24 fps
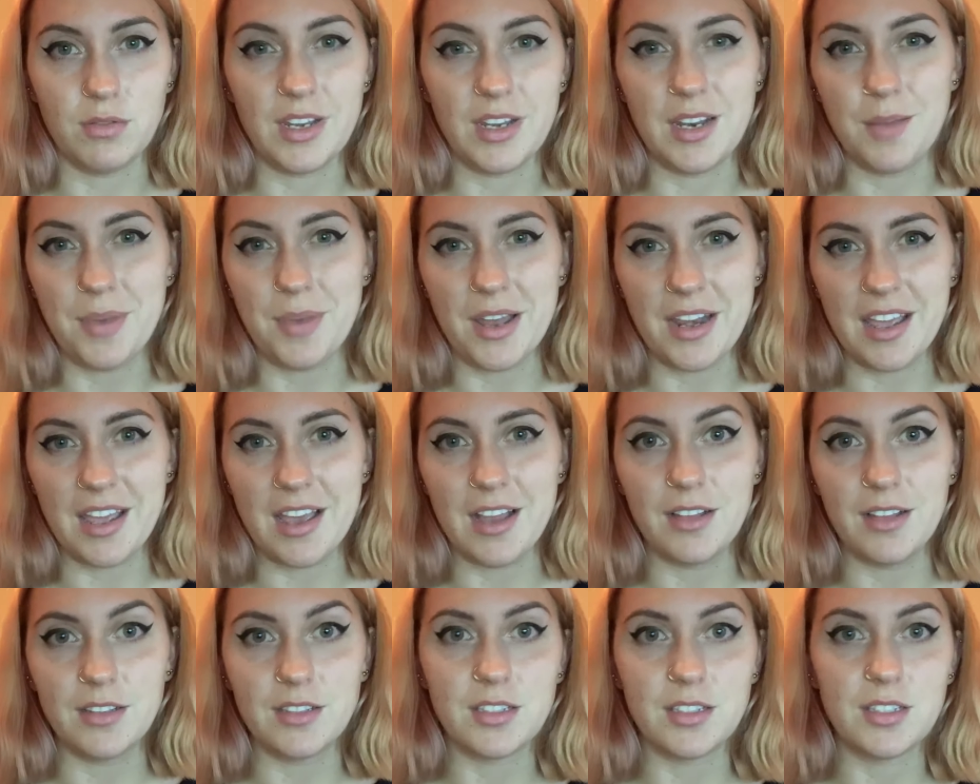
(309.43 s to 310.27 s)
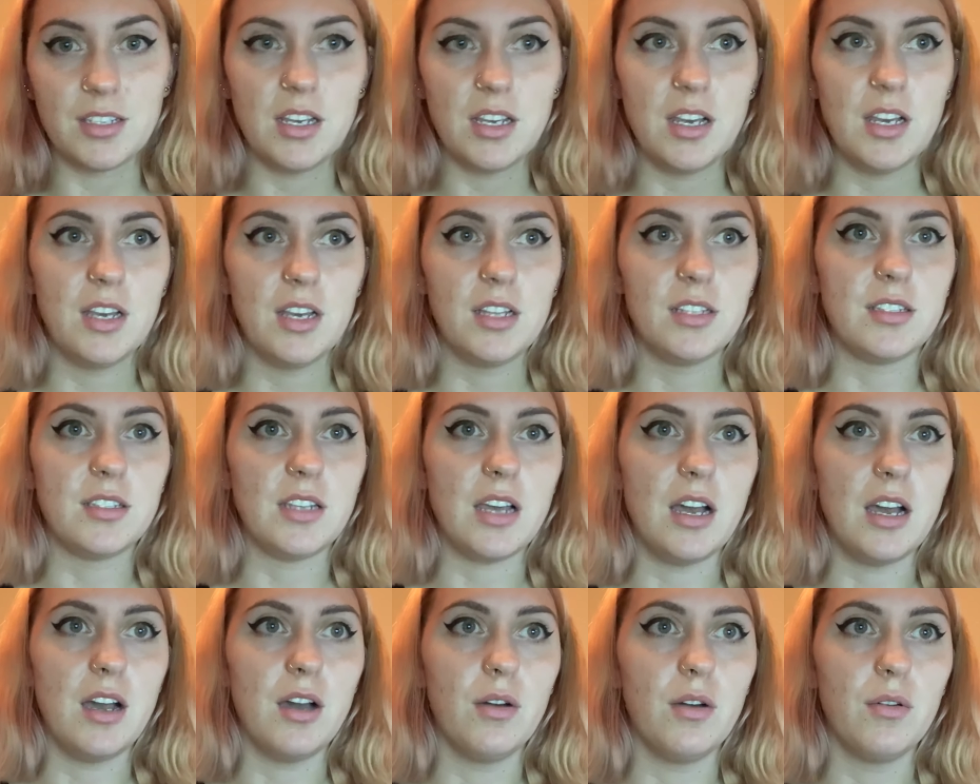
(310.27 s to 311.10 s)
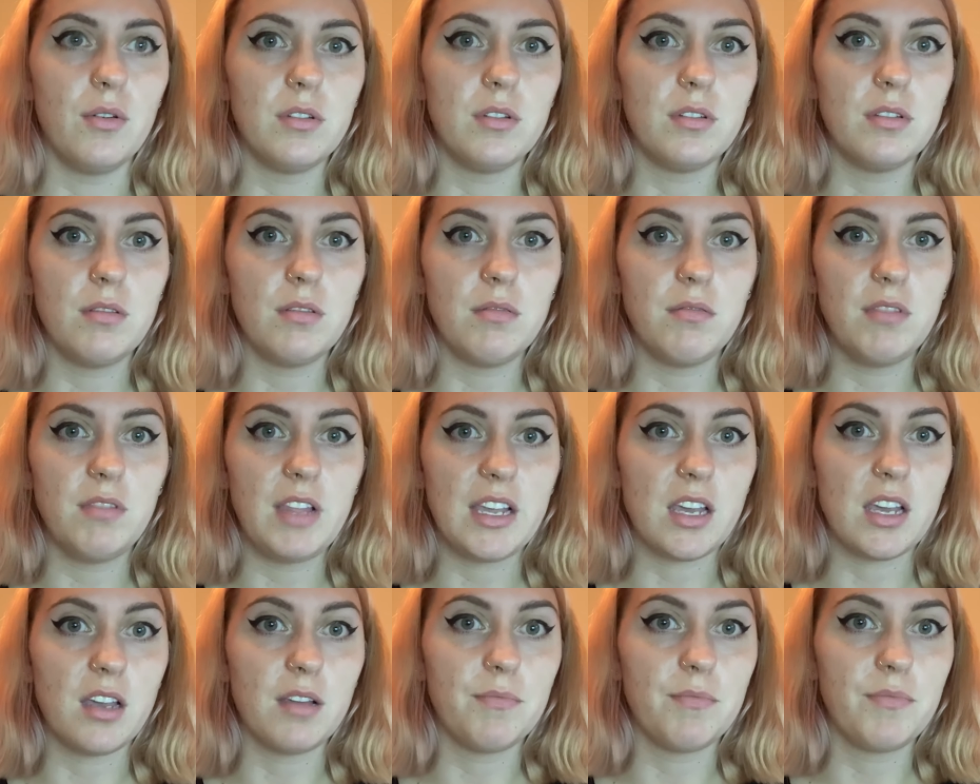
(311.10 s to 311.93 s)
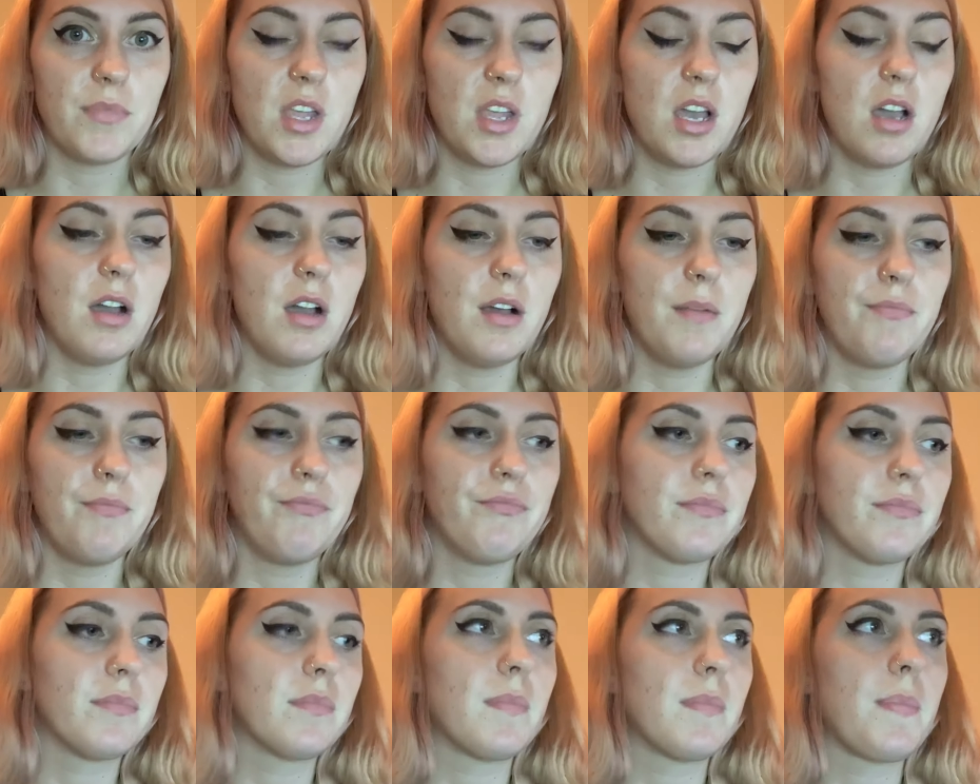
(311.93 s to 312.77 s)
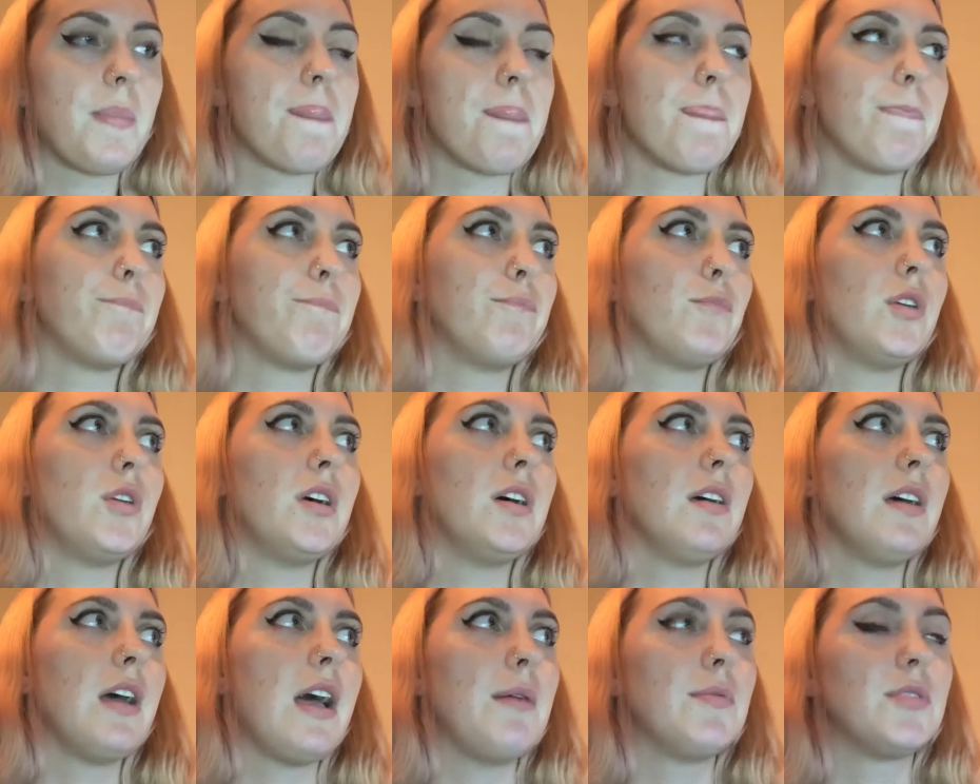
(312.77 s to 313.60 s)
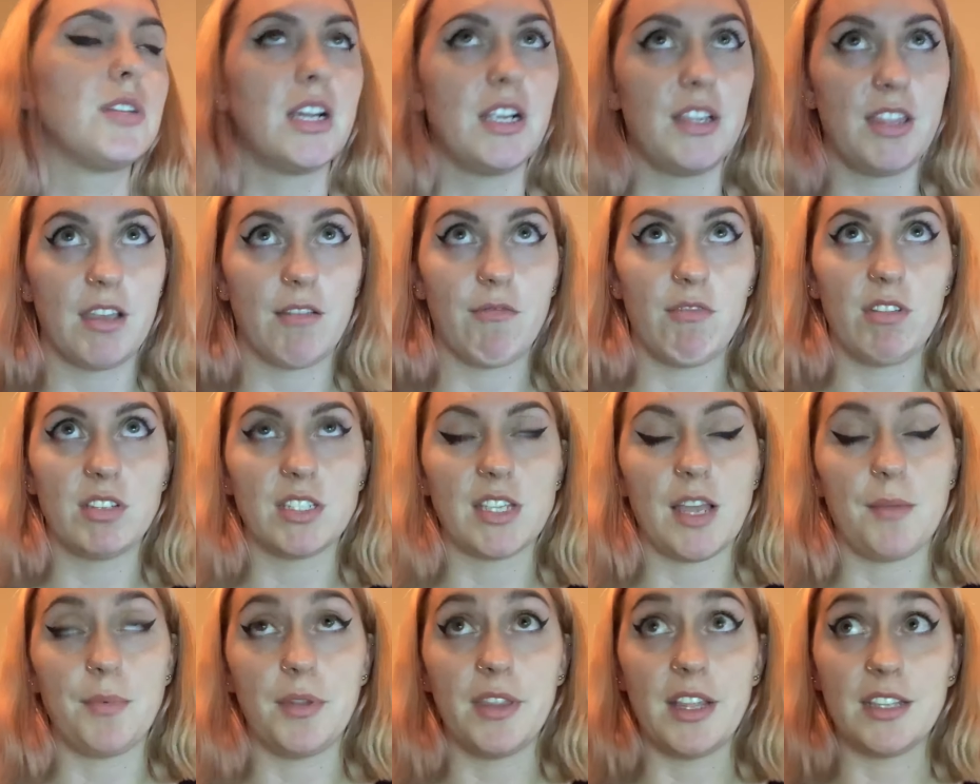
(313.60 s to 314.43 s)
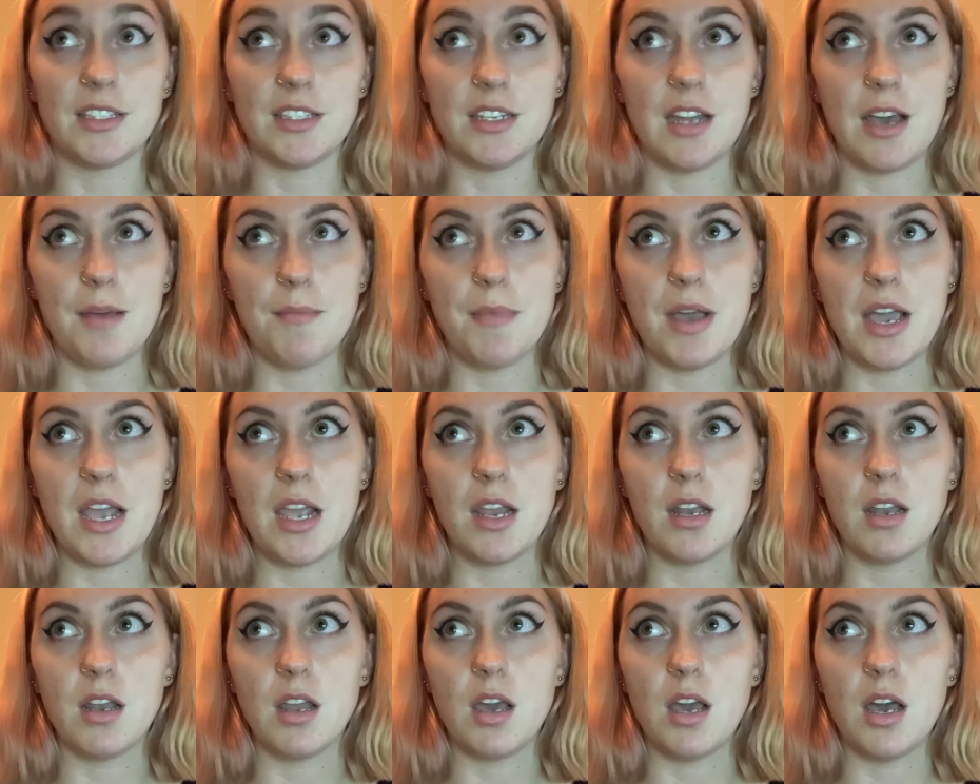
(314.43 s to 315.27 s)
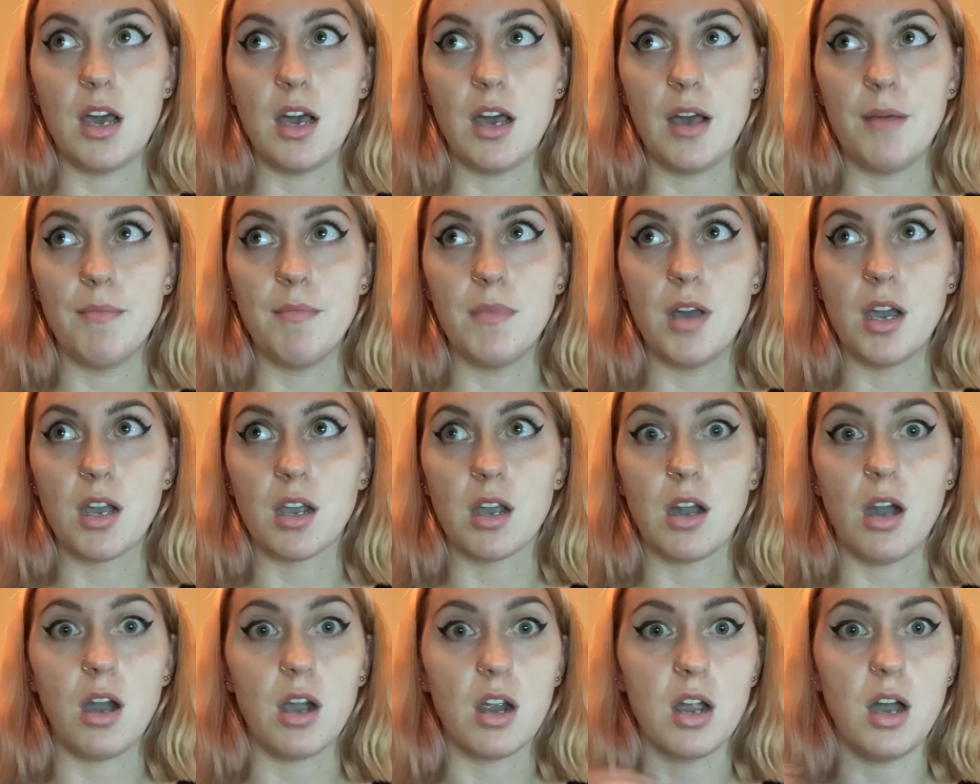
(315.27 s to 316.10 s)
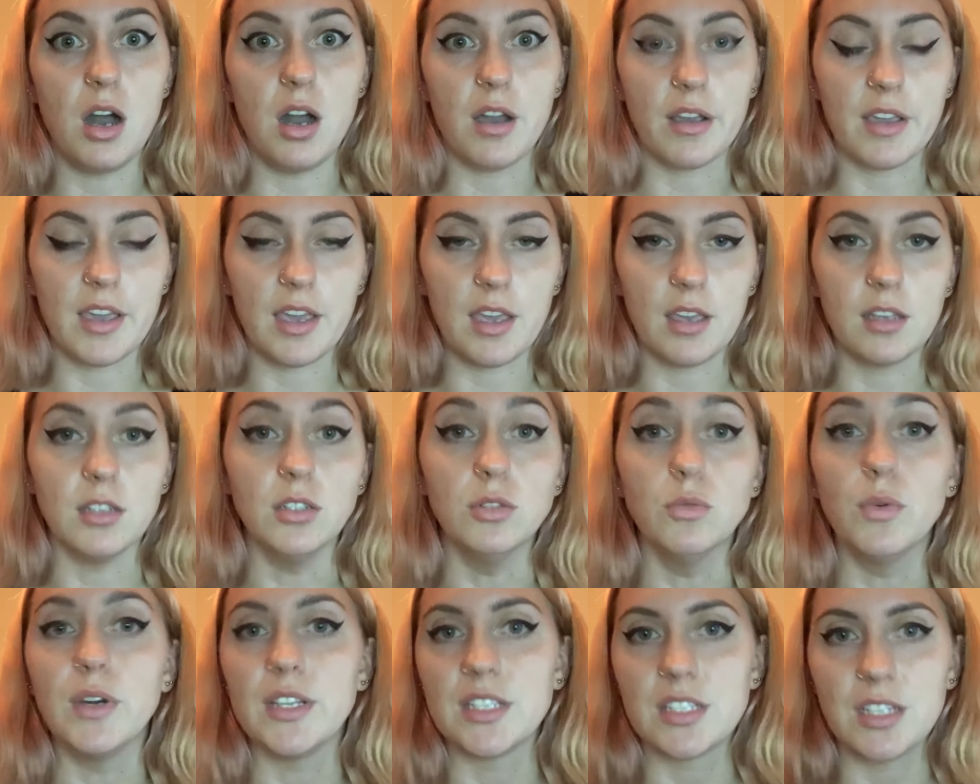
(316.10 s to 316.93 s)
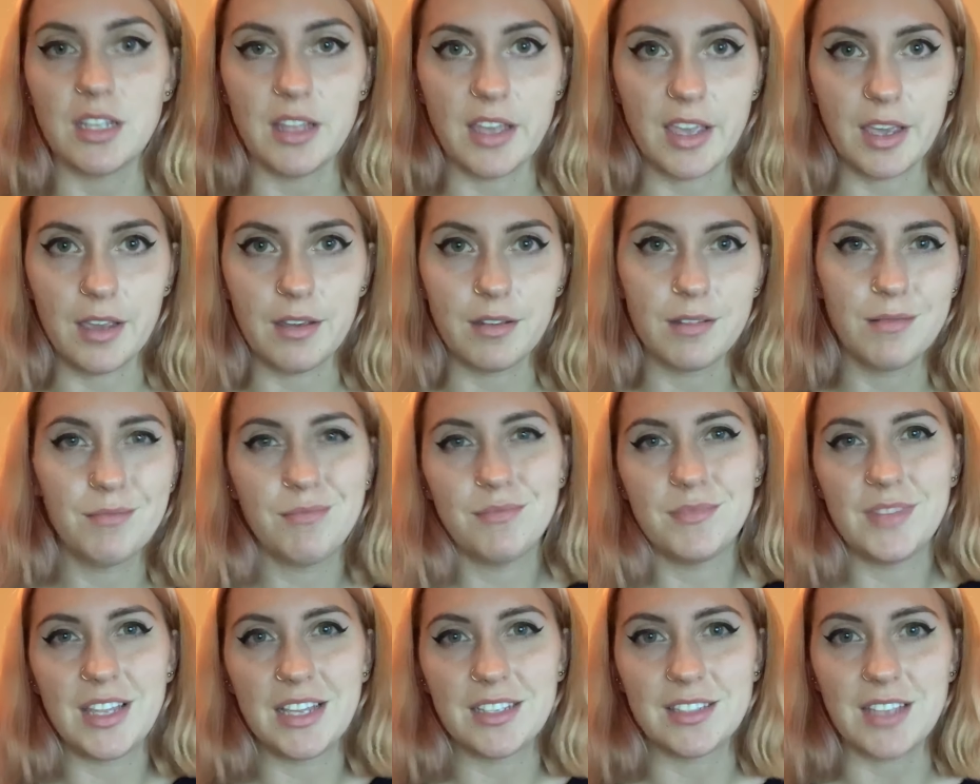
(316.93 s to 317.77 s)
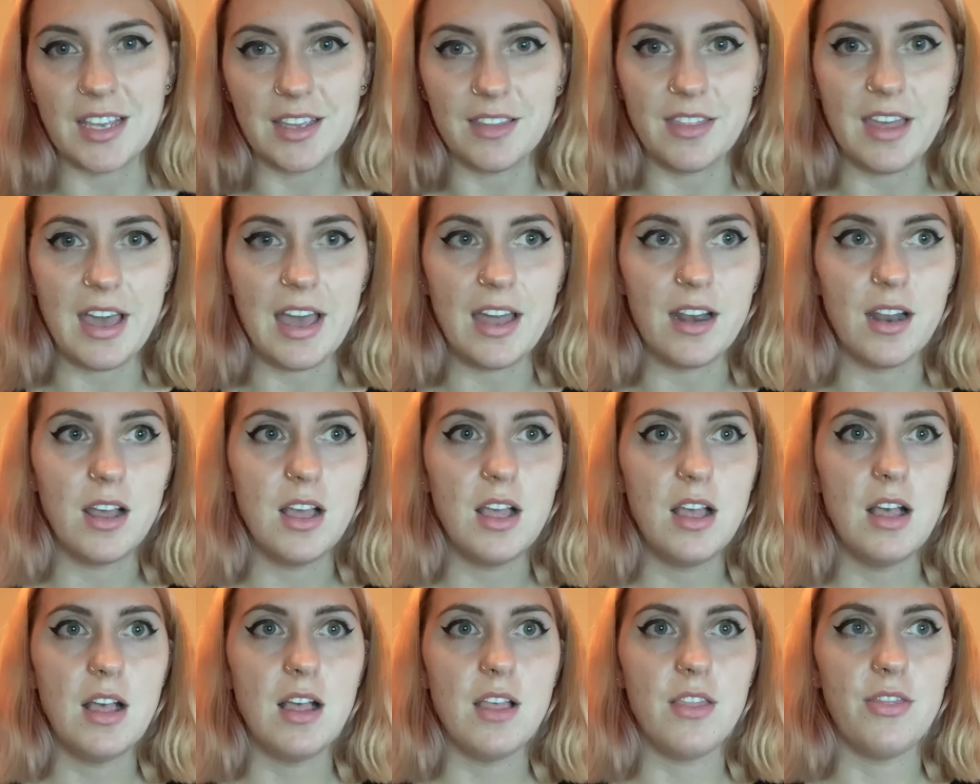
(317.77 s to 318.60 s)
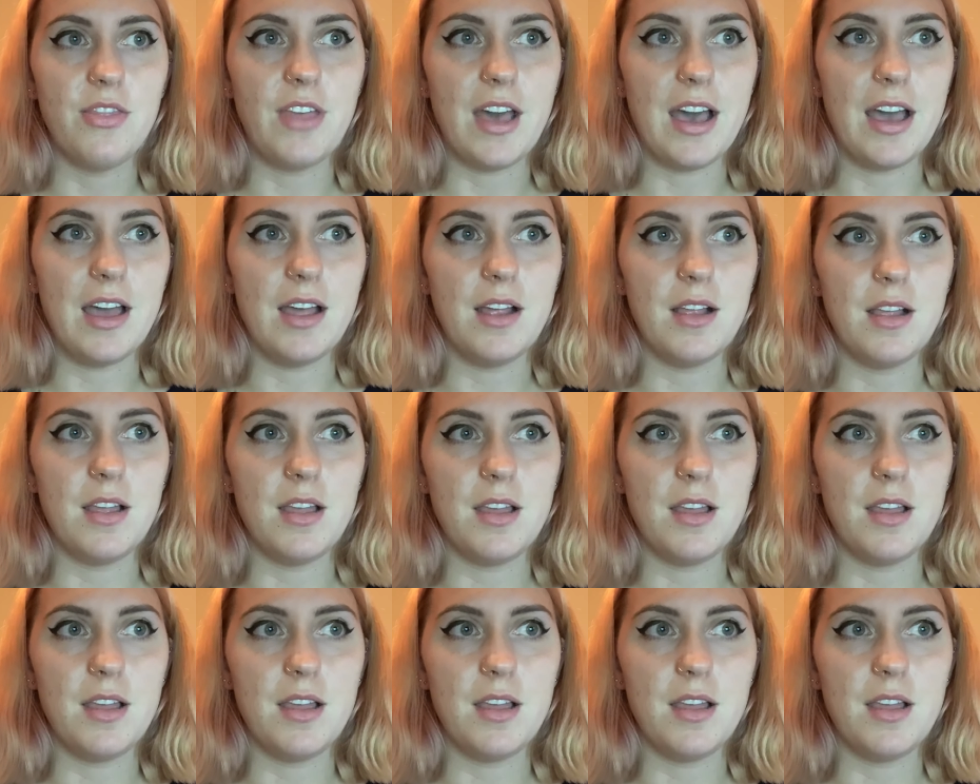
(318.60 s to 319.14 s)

anybody else. So like I'm trying to think of an example that's not mine. A car honking, whistling, things like that, that